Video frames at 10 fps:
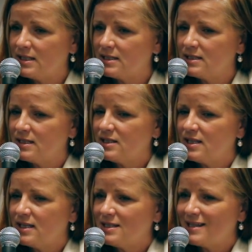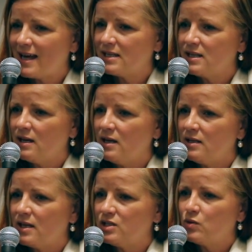is it's
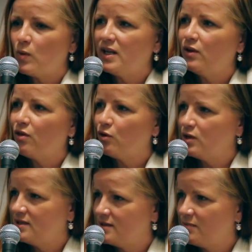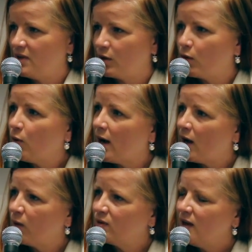that 20 and 30 something
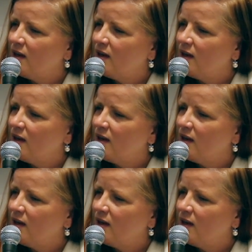crowd